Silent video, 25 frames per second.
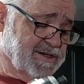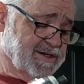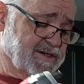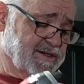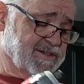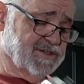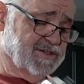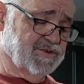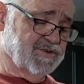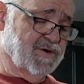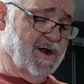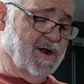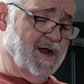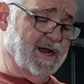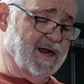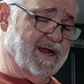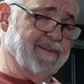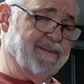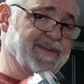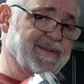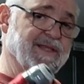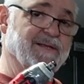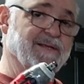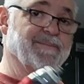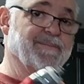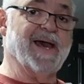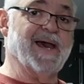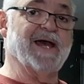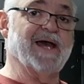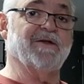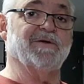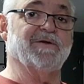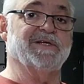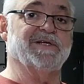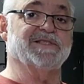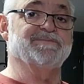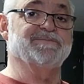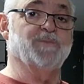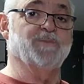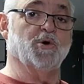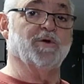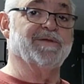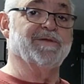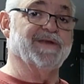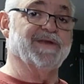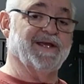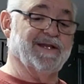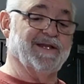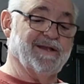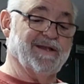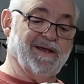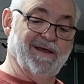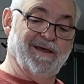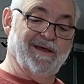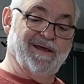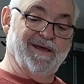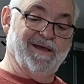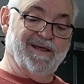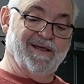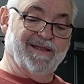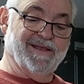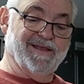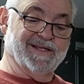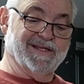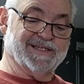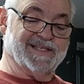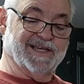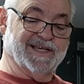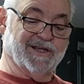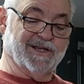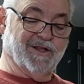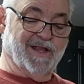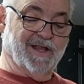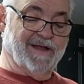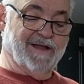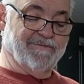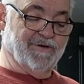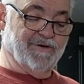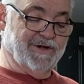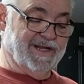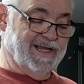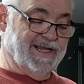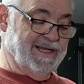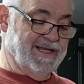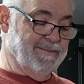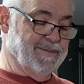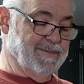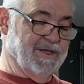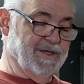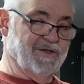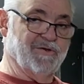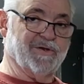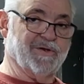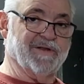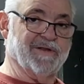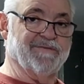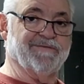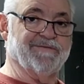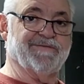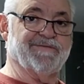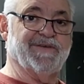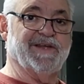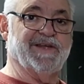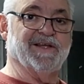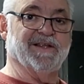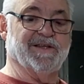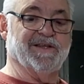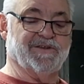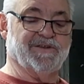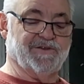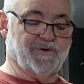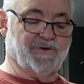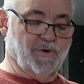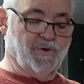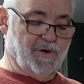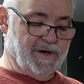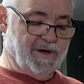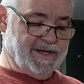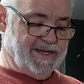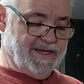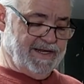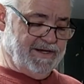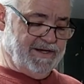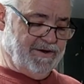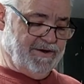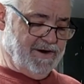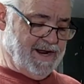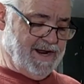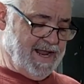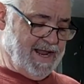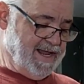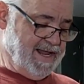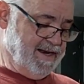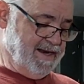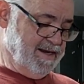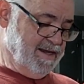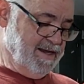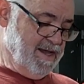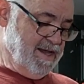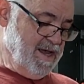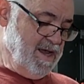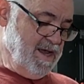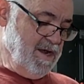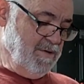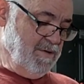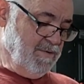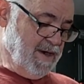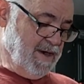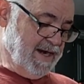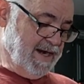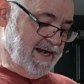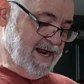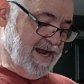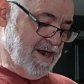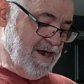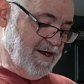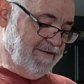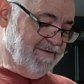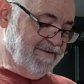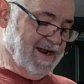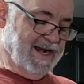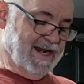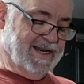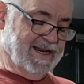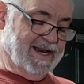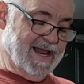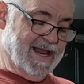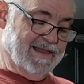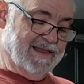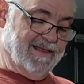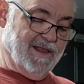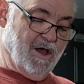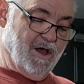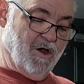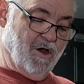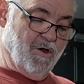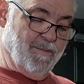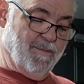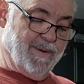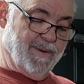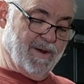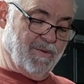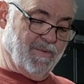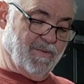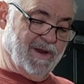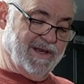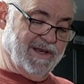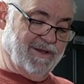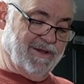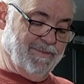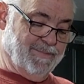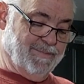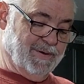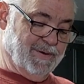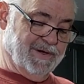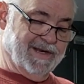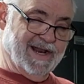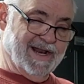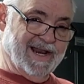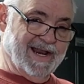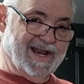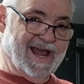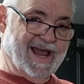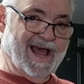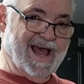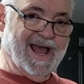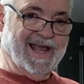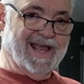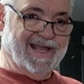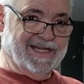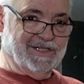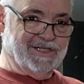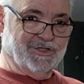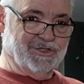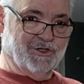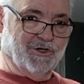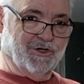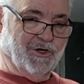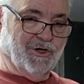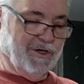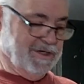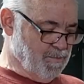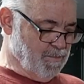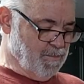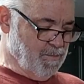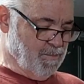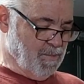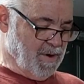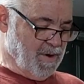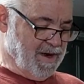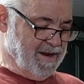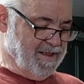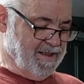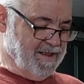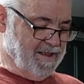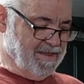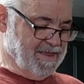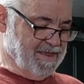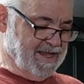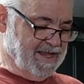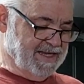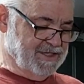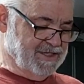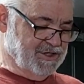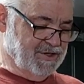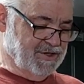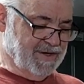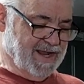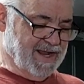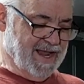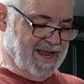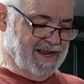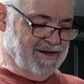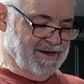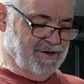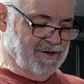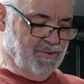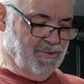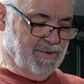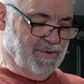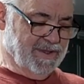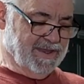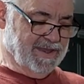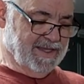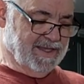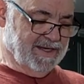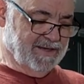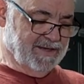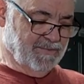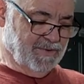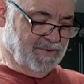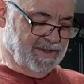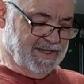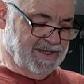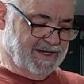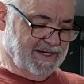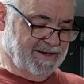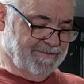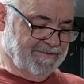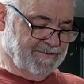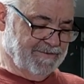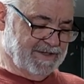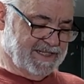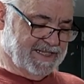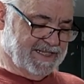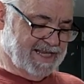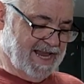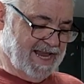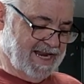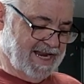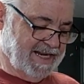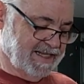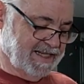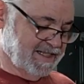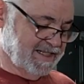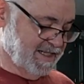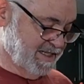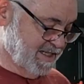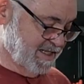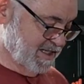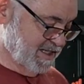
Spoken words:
are strong. I mean, the battery's more than this thing will ever need, but you can feel the torque in your hand. Right now, I've got it on low, but when you put it on high, it jerks. One of the things you can do with the different settings is